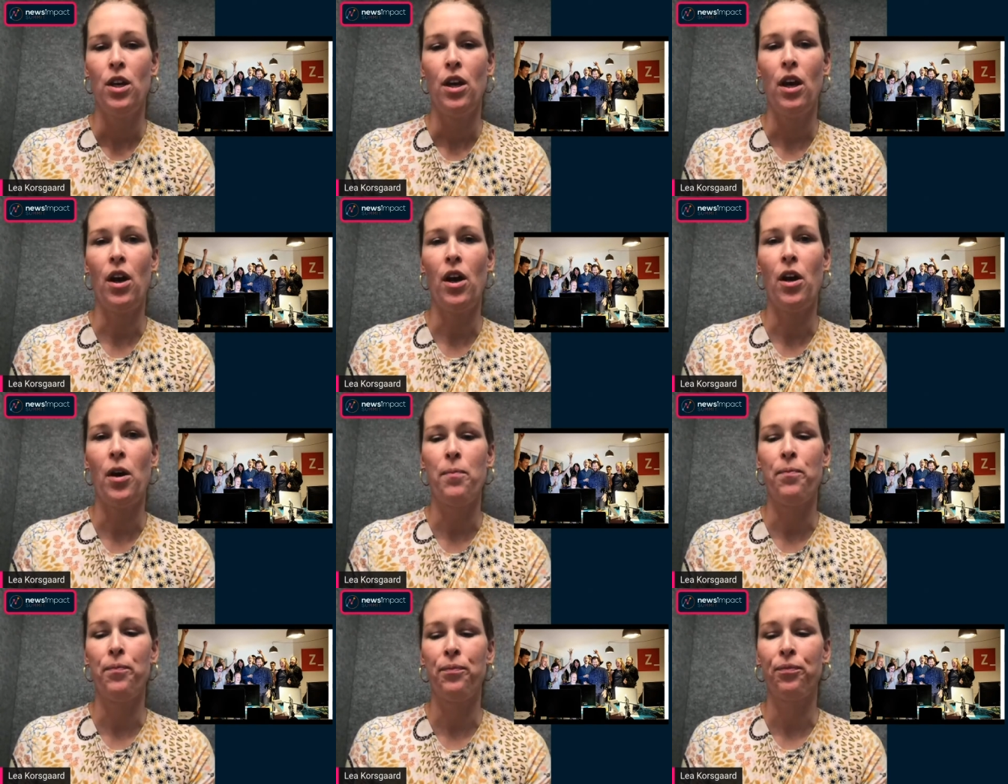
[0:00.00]

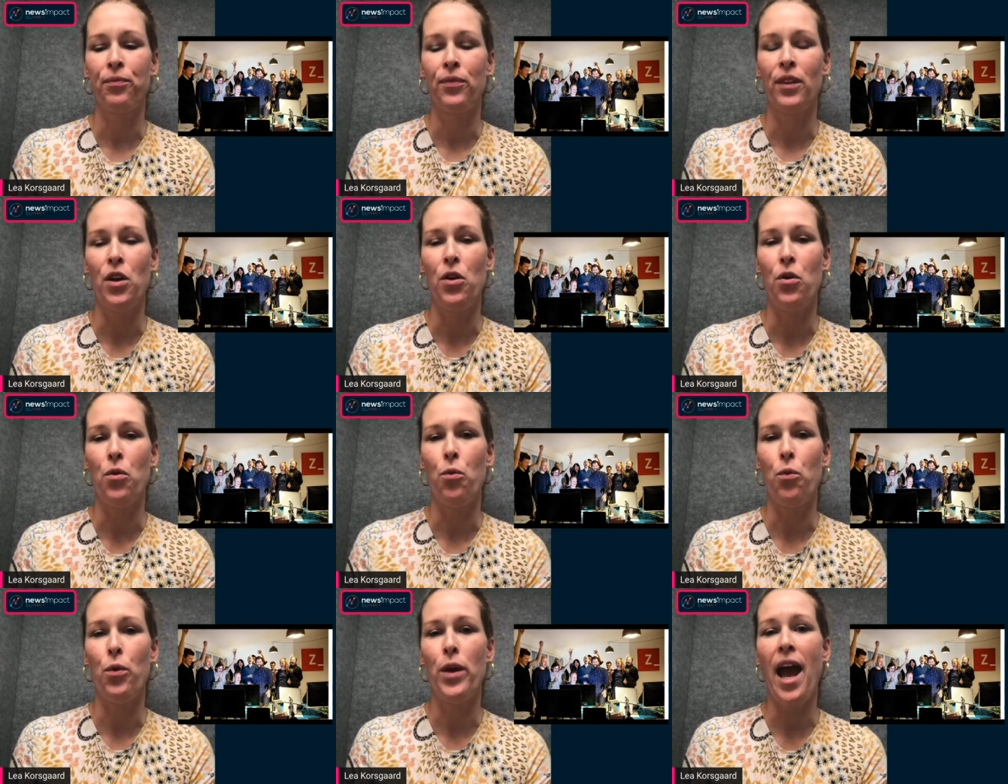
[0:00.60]

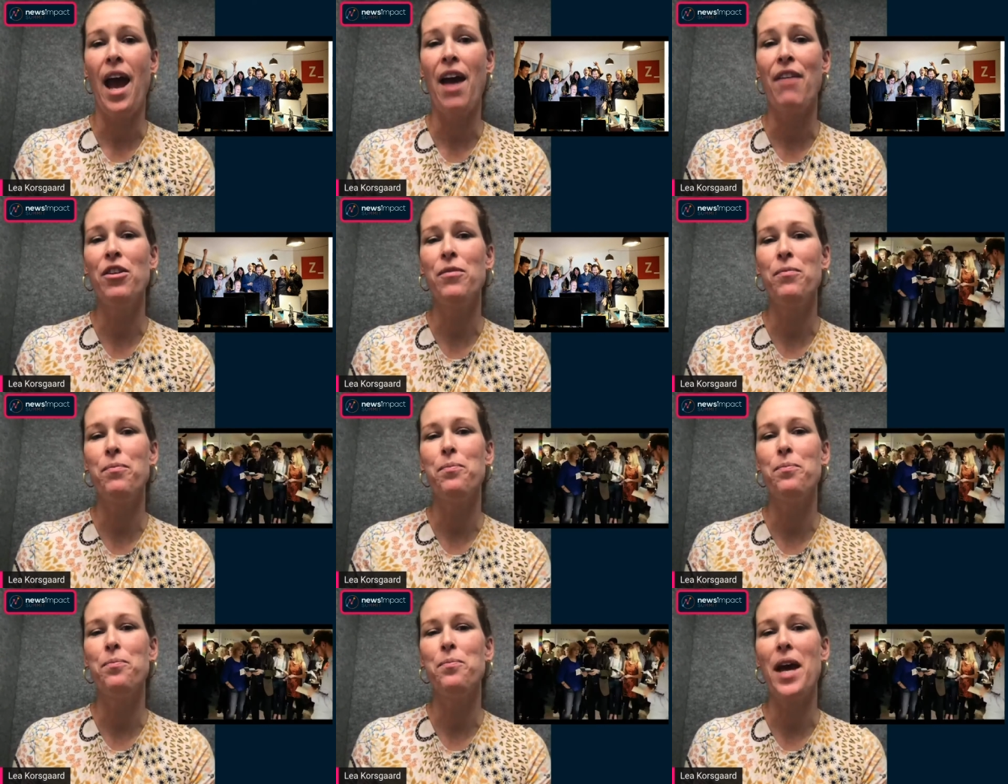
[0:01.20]
We have
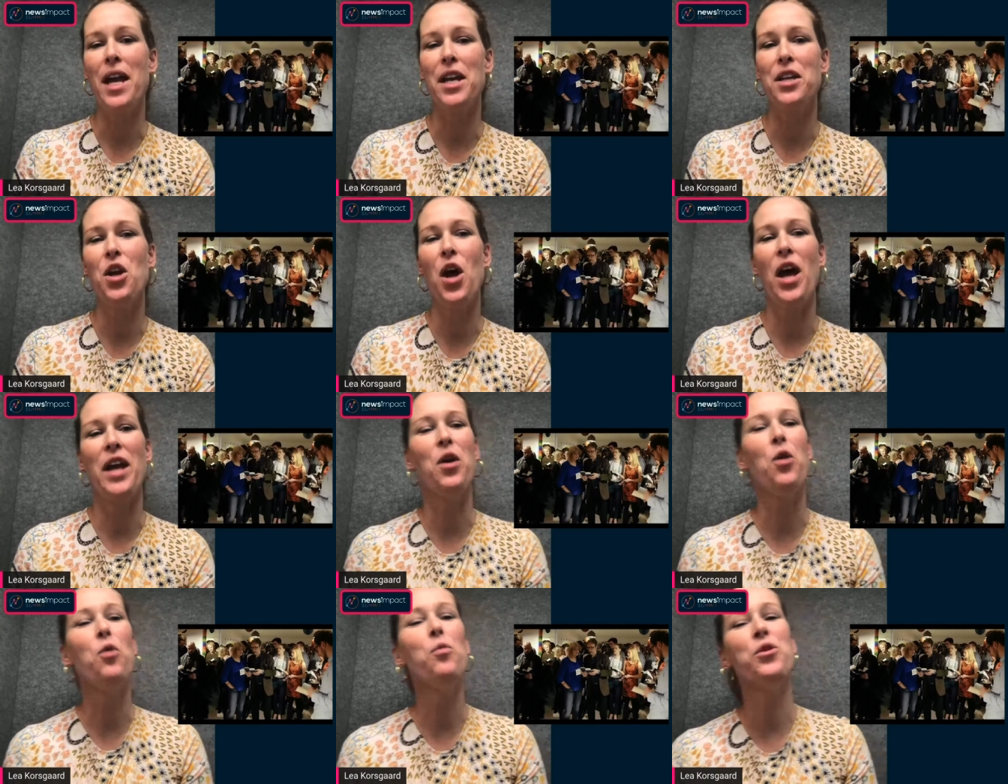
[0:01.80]

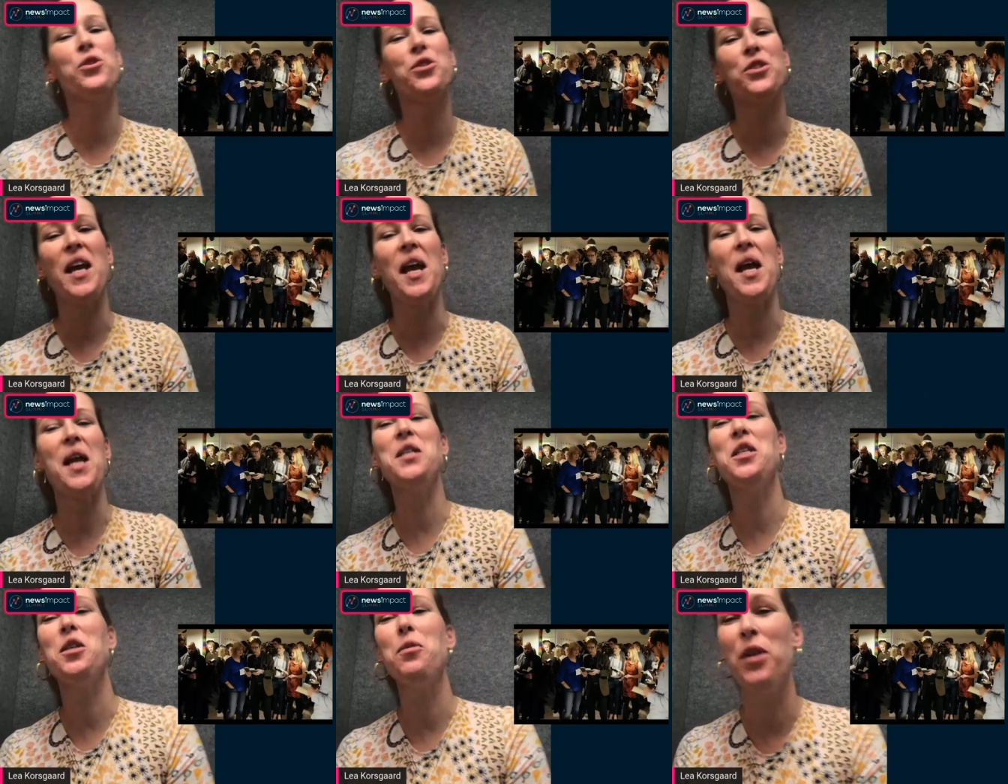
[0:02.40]
an almost
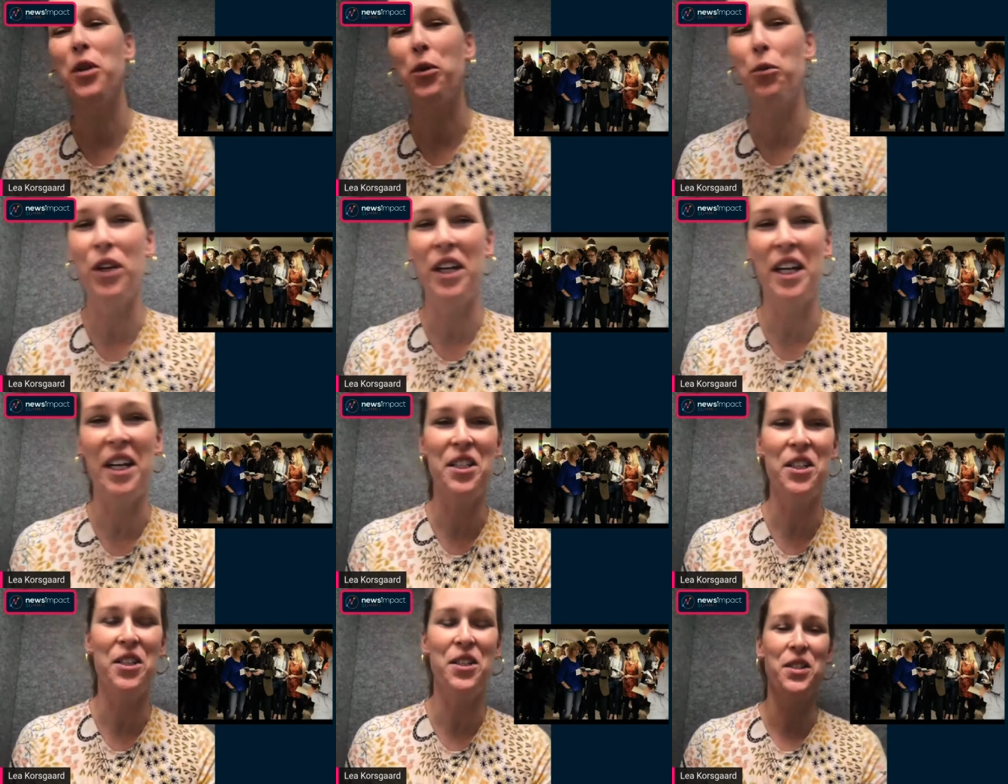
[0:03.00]
intimate
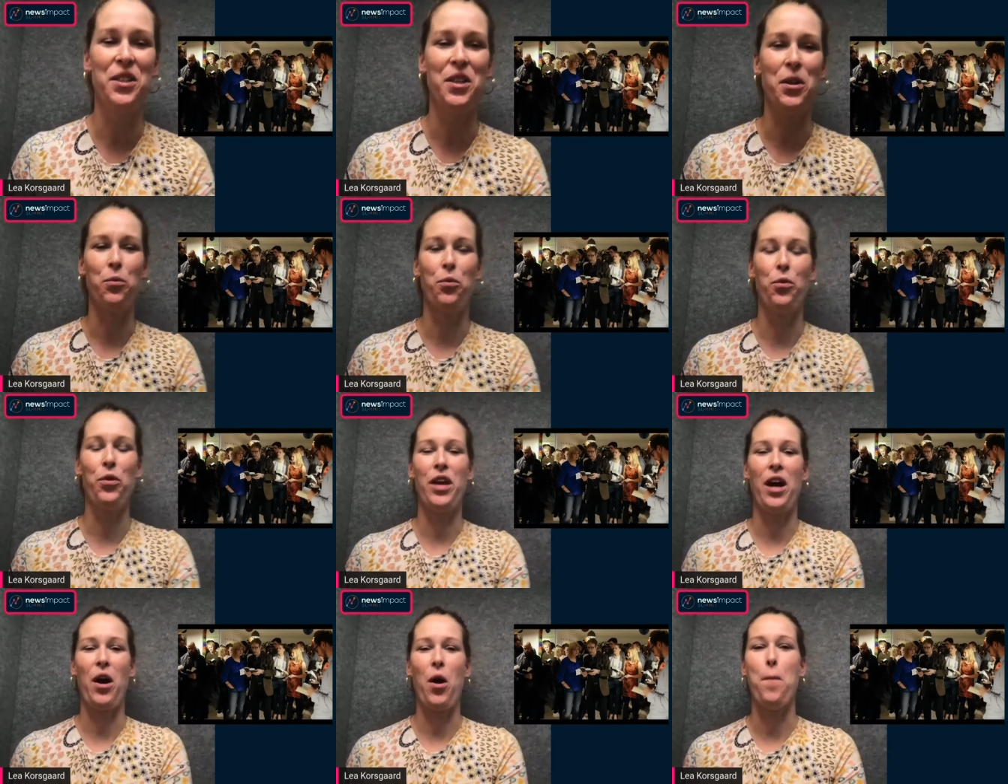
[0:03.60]
relationship
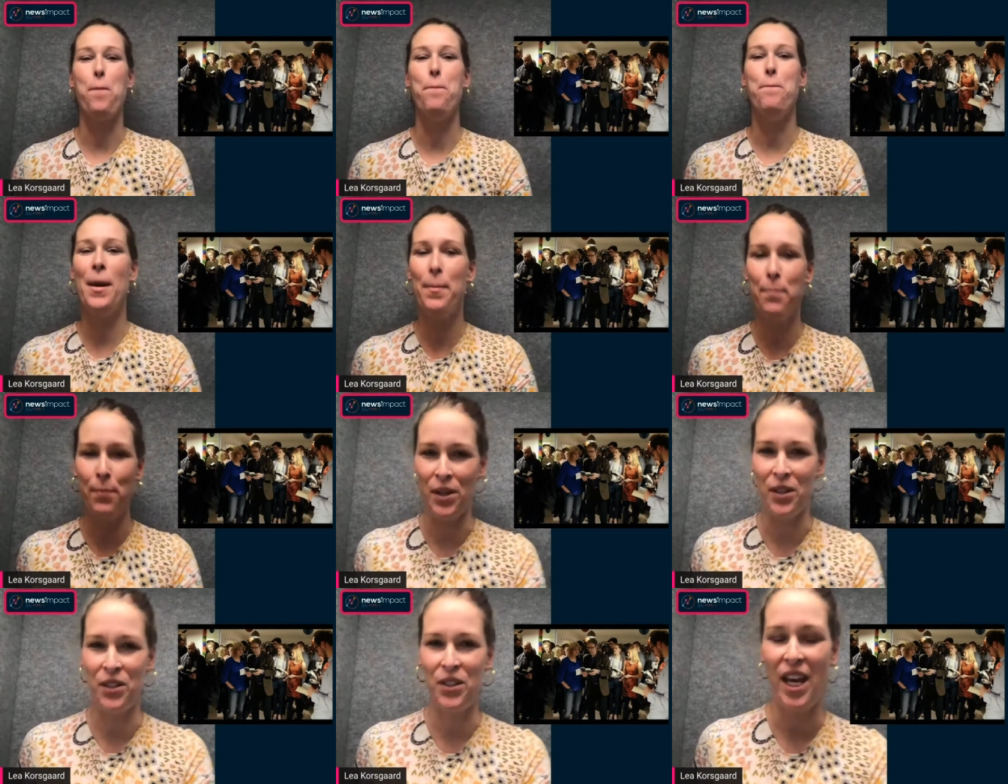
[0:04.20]
with our
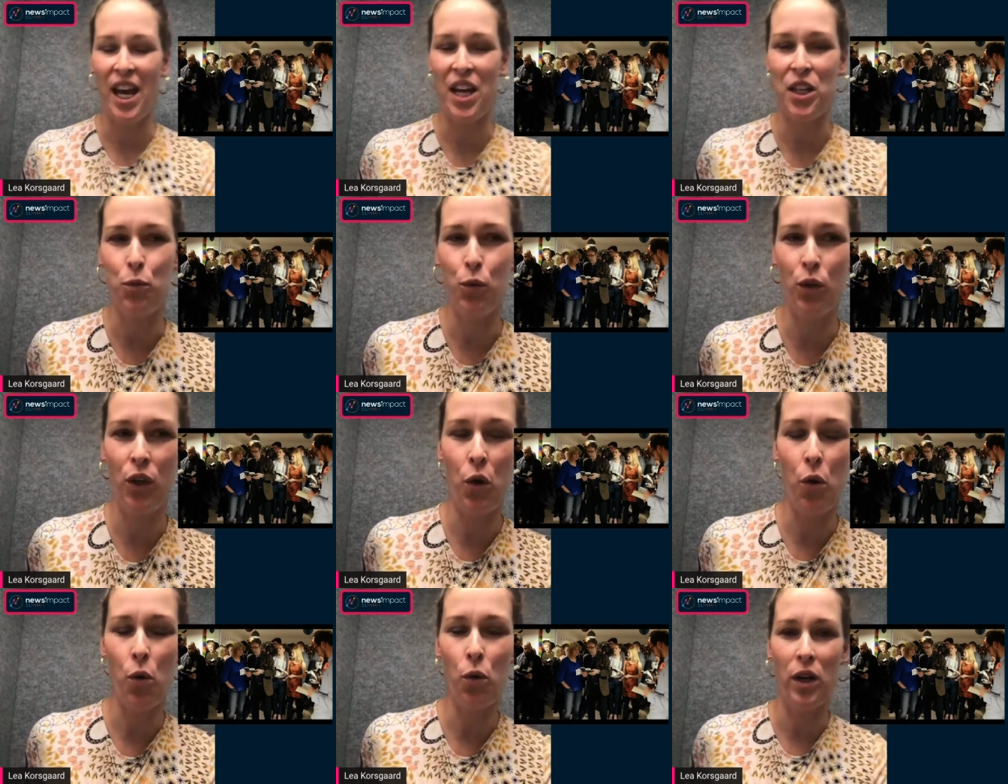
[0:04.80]
members, as we
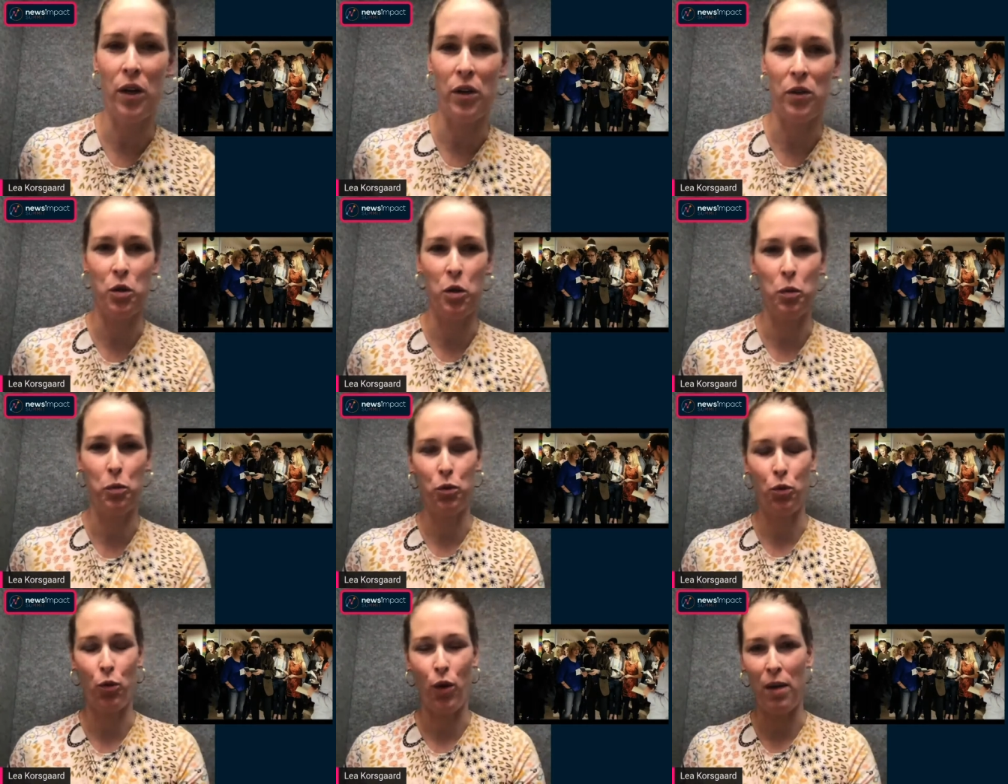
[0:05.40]
call our
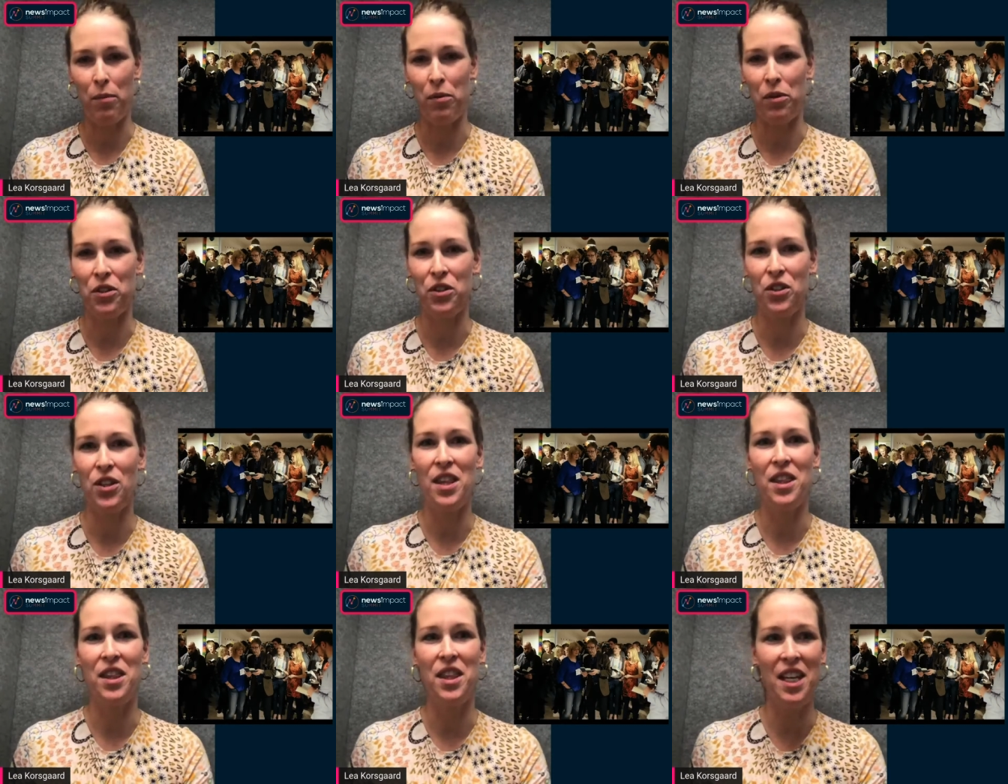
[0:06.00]

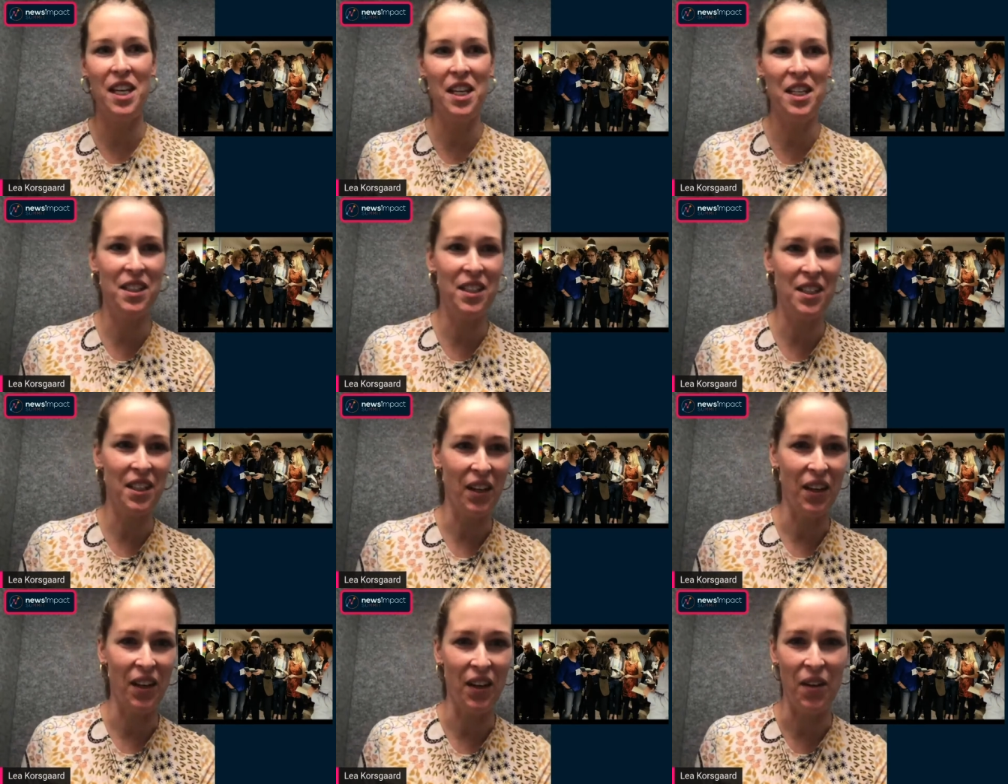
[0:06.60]
subscribers. This
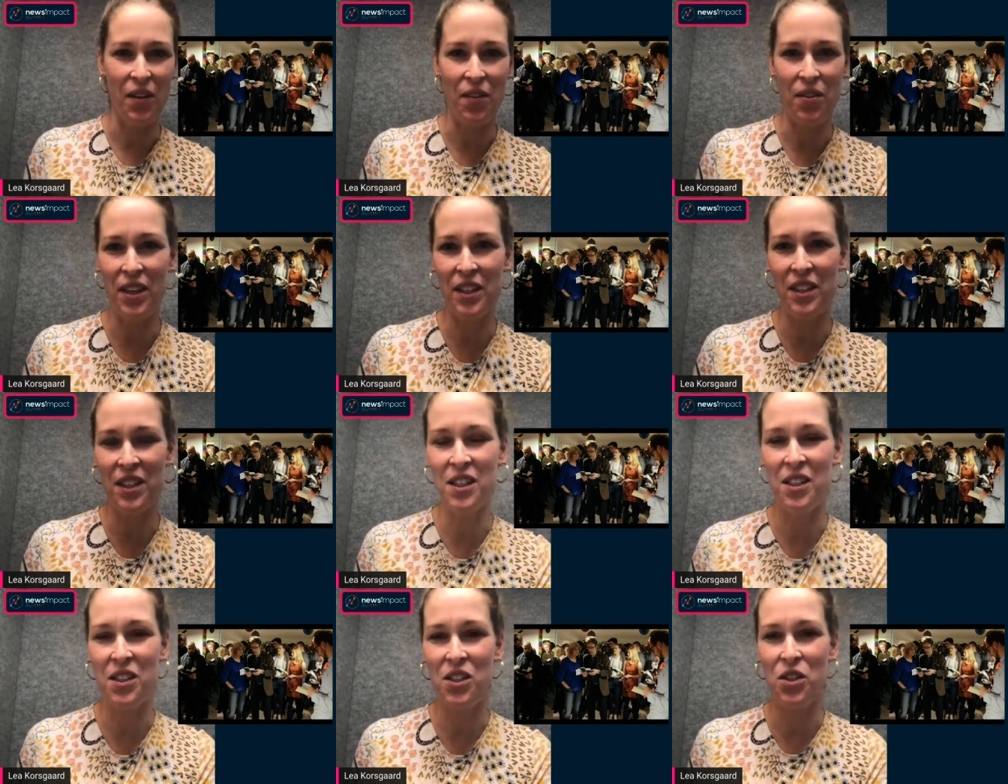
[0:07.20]
is